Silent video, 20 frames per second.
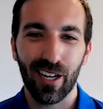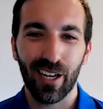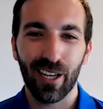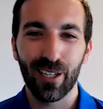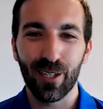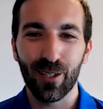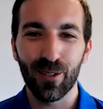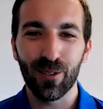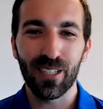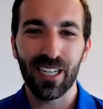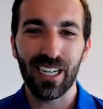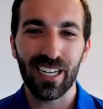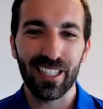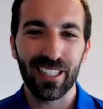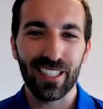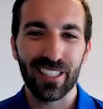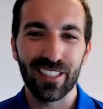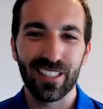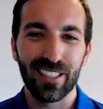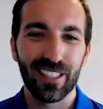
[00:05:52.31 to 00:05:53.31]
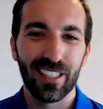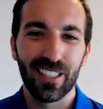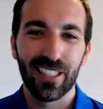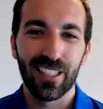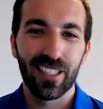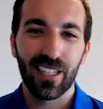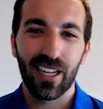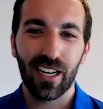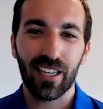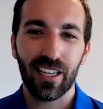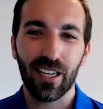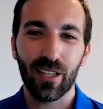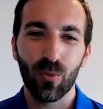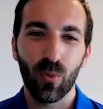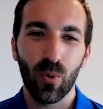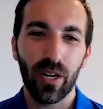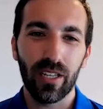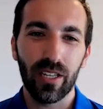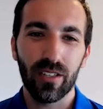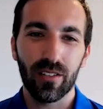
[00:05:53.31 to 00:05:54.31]
I know that, and I can't
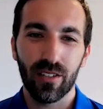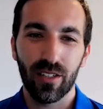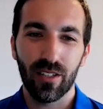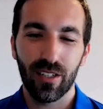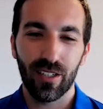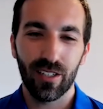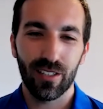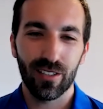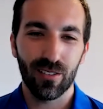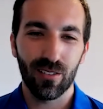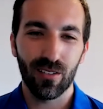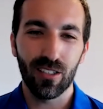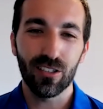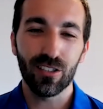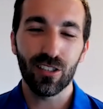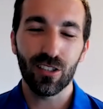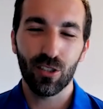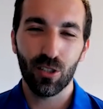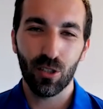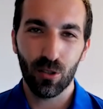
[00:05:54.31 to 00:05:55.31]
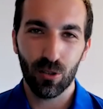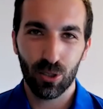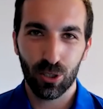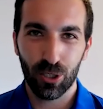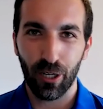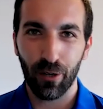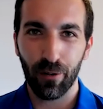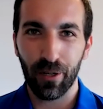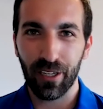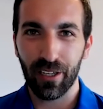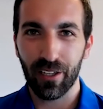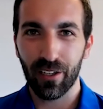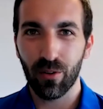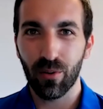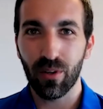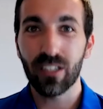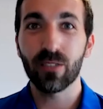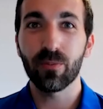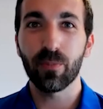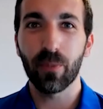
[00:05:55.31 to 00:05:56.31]
wait to listen to you sharing your
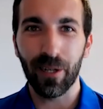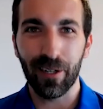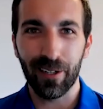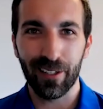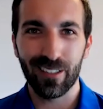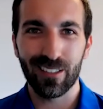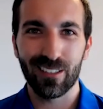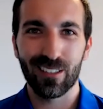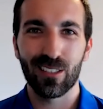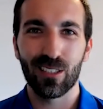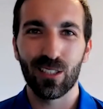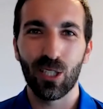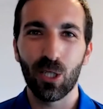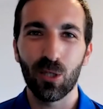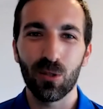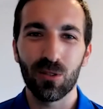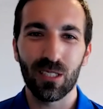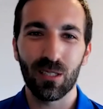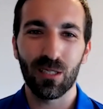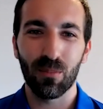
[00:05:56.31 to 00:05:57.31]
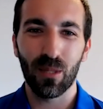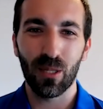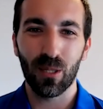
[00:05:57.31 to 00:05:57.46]
experience using